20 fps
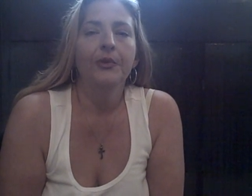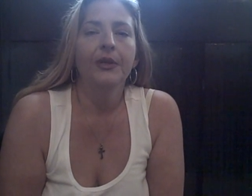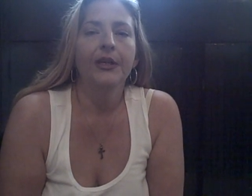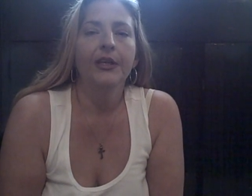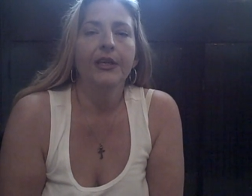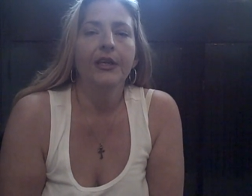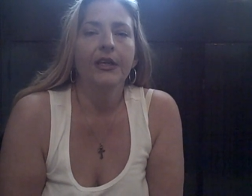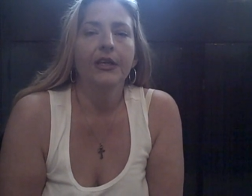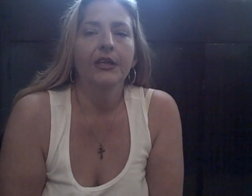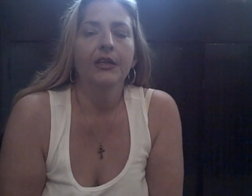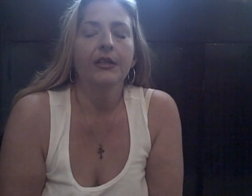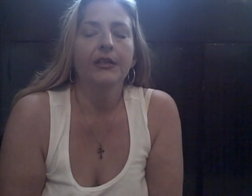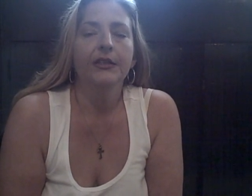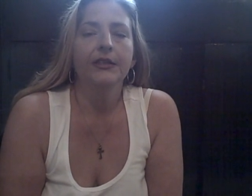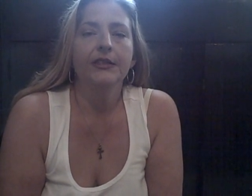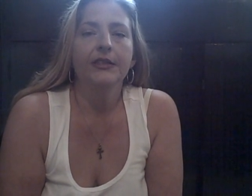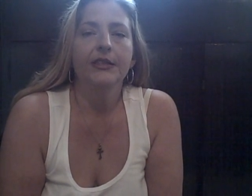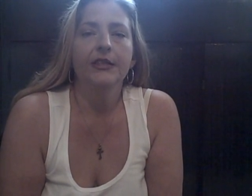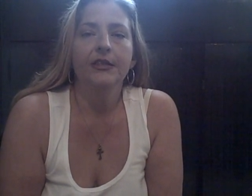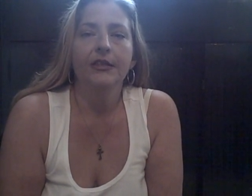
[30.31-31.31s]
We
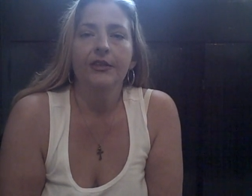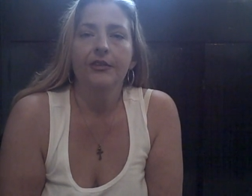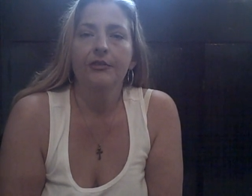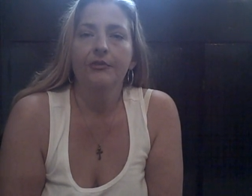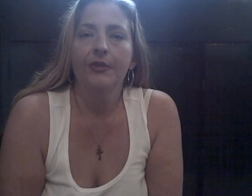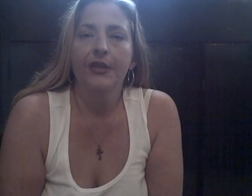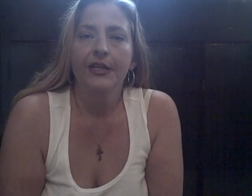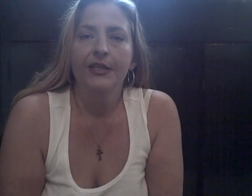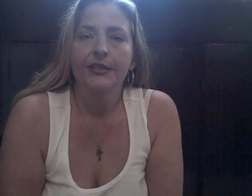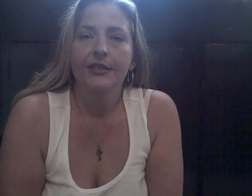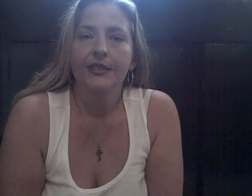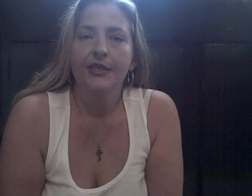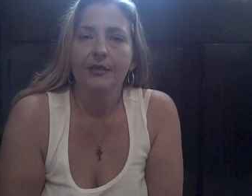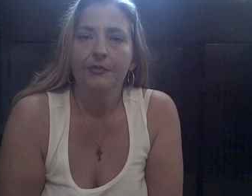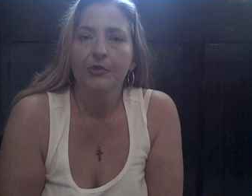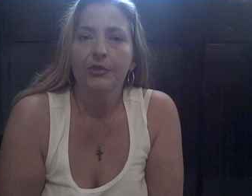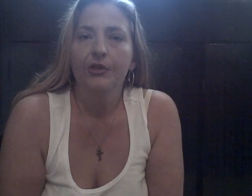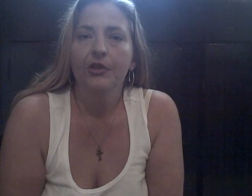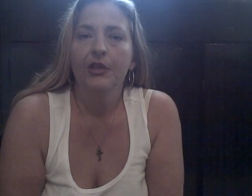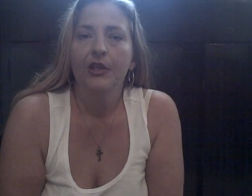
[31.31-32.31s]
did another rain
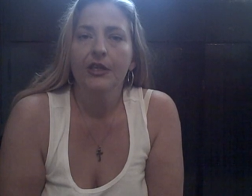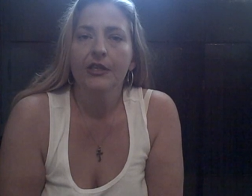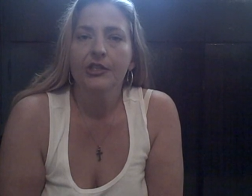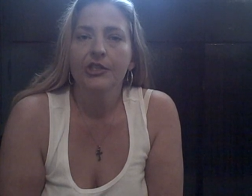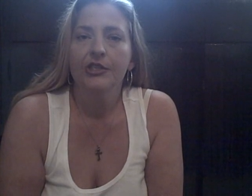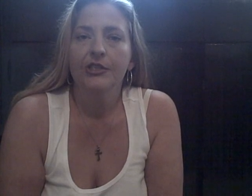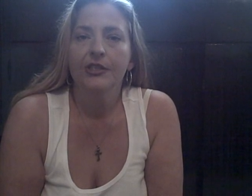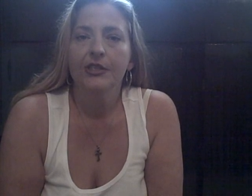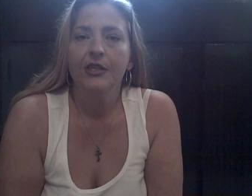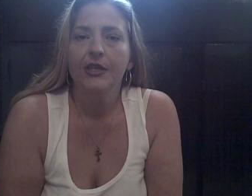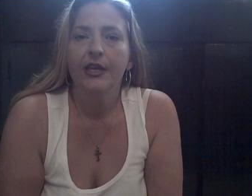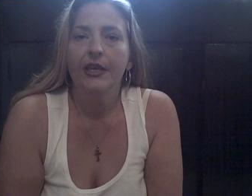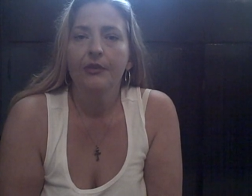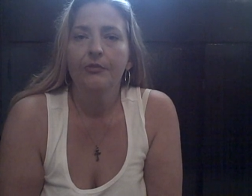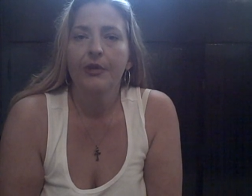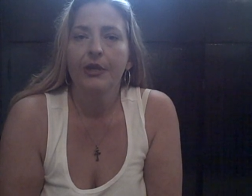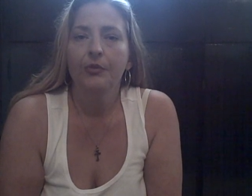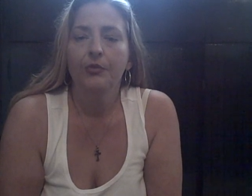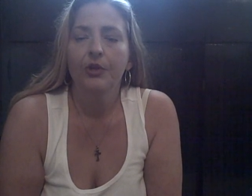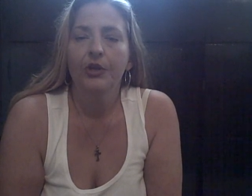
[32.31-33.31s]
sample collection
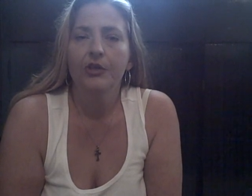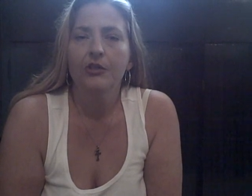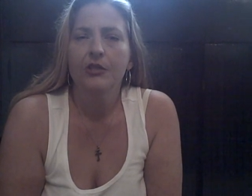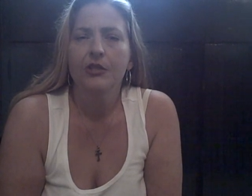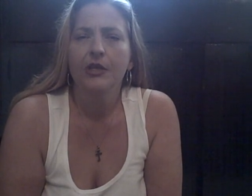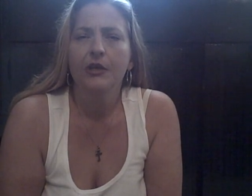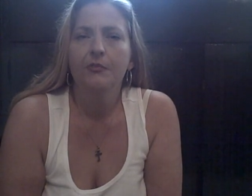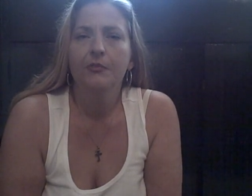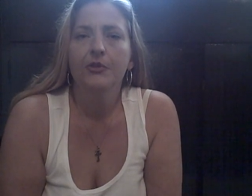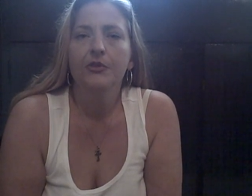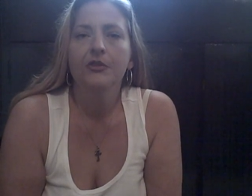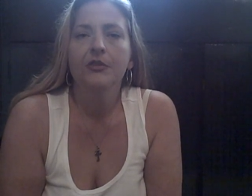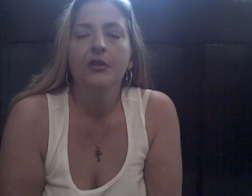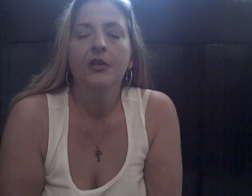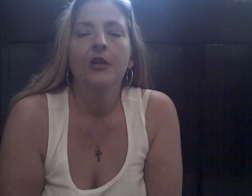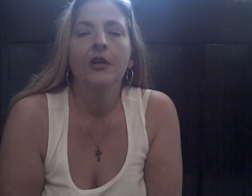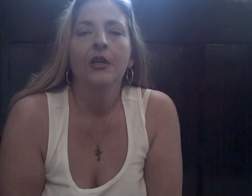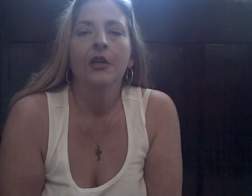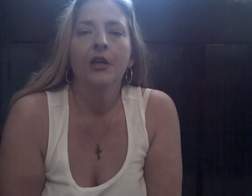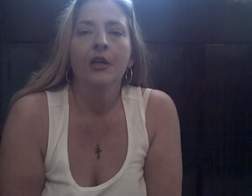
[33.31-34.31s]
today, rainwater
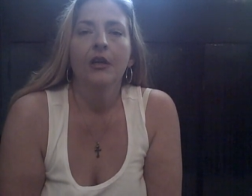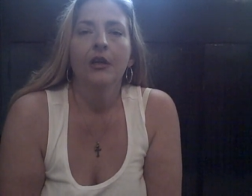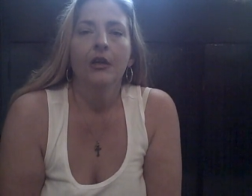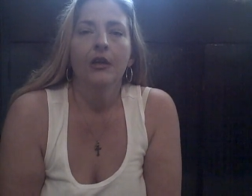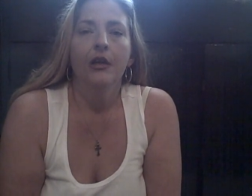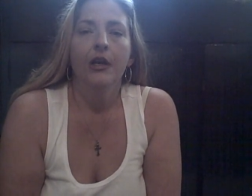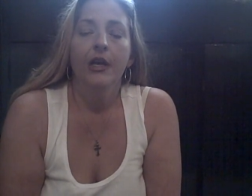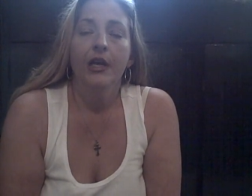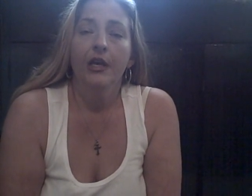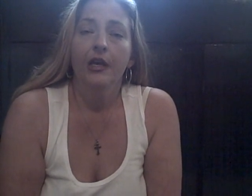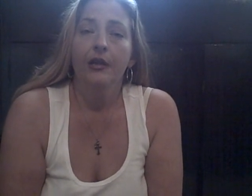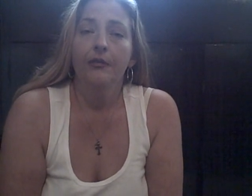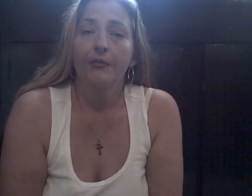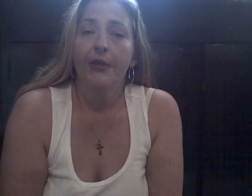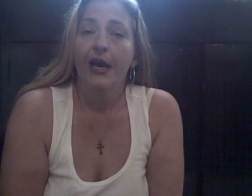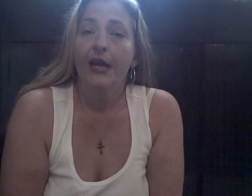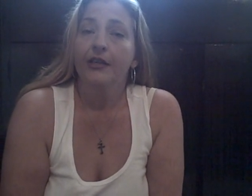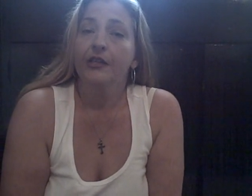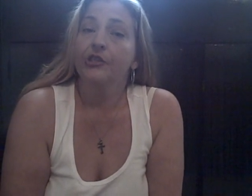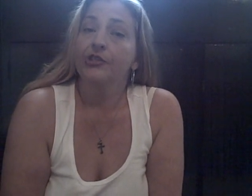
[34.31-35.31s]
samples,
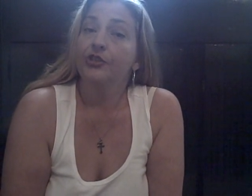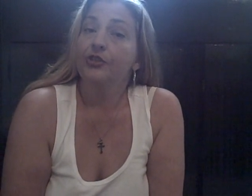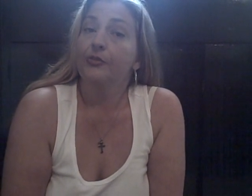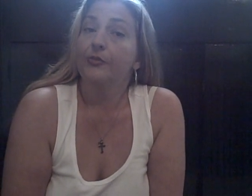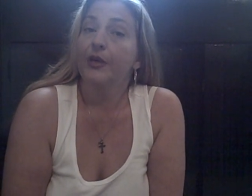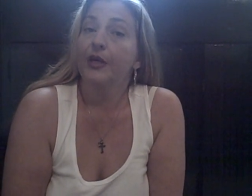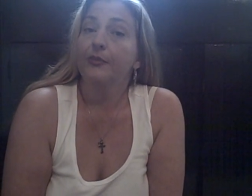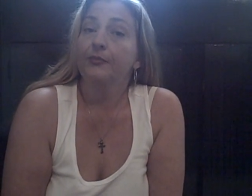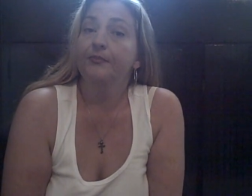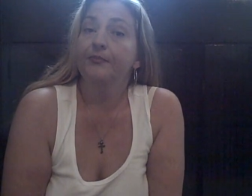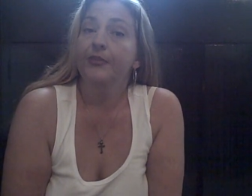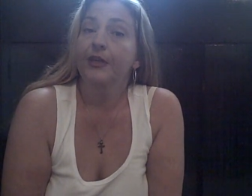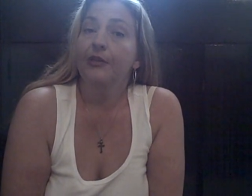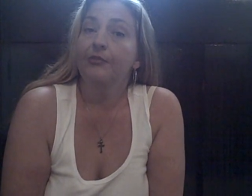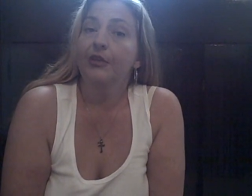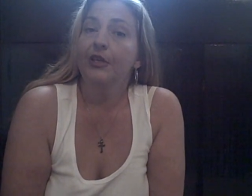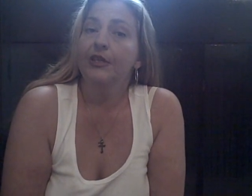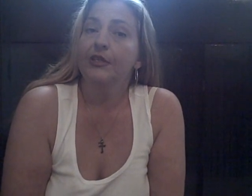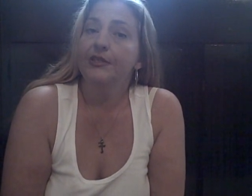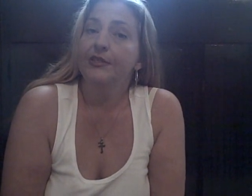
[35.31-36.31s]
and packaging them up,
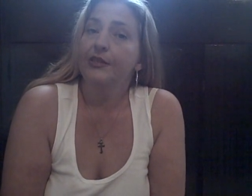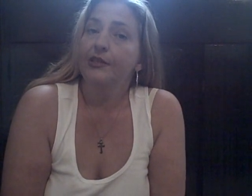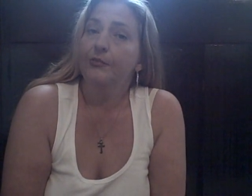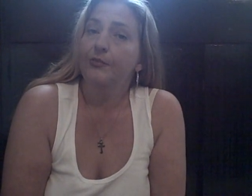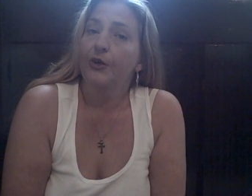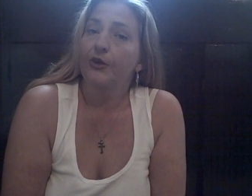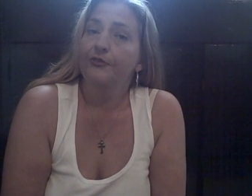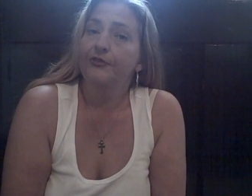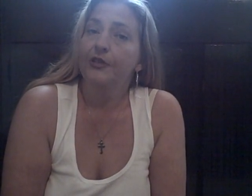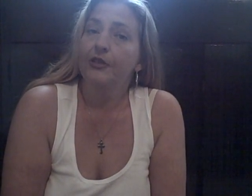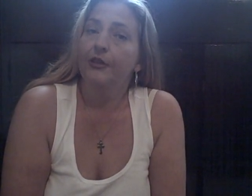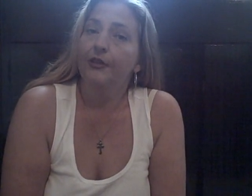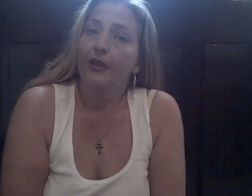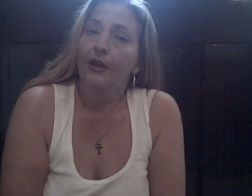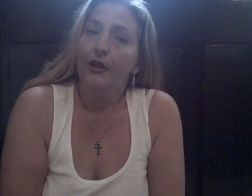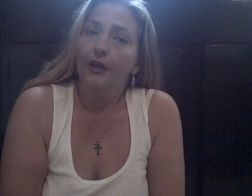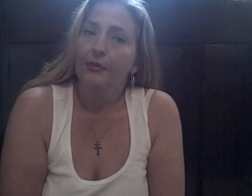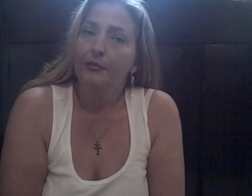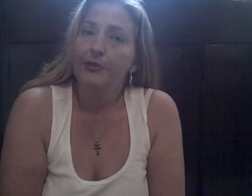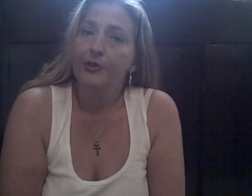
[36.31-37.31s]
getting ready to send them off to the
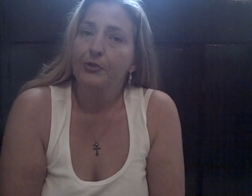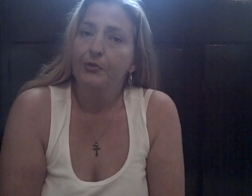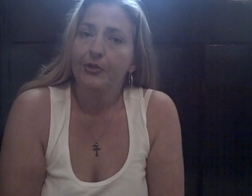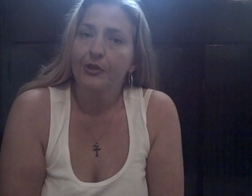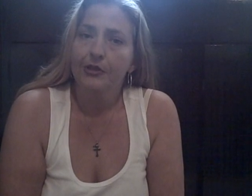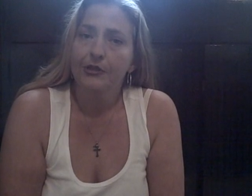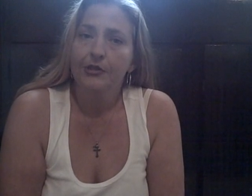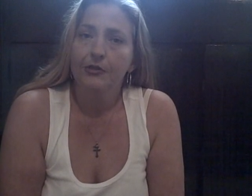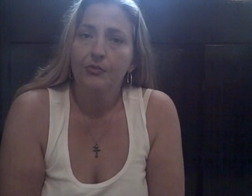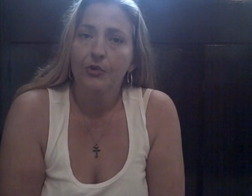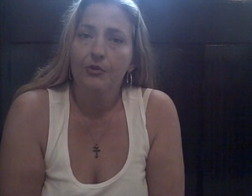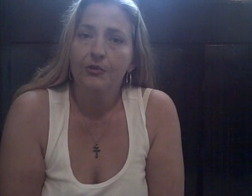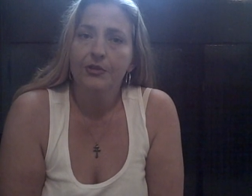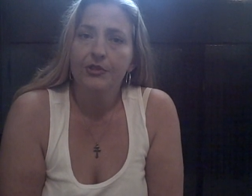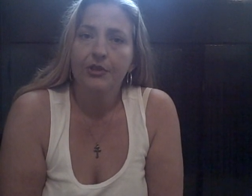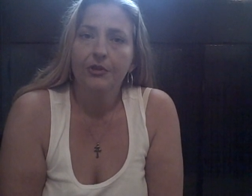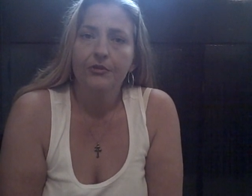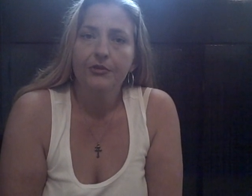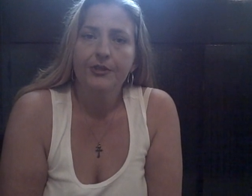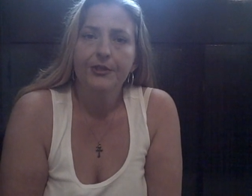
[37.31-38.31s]
lab so we can get some more
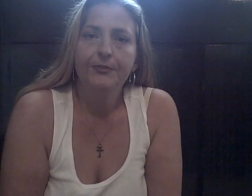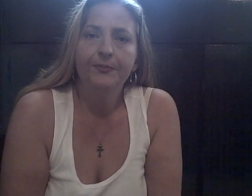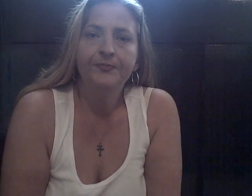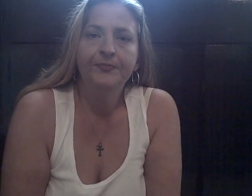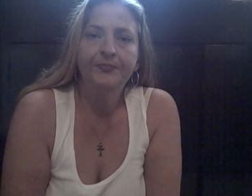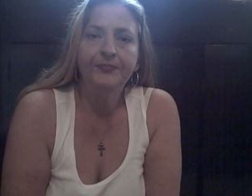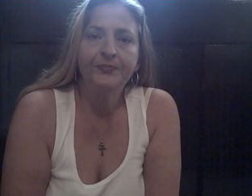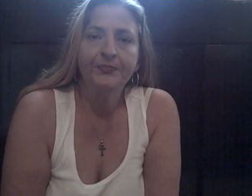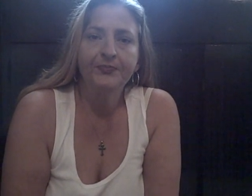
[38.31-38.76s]
results.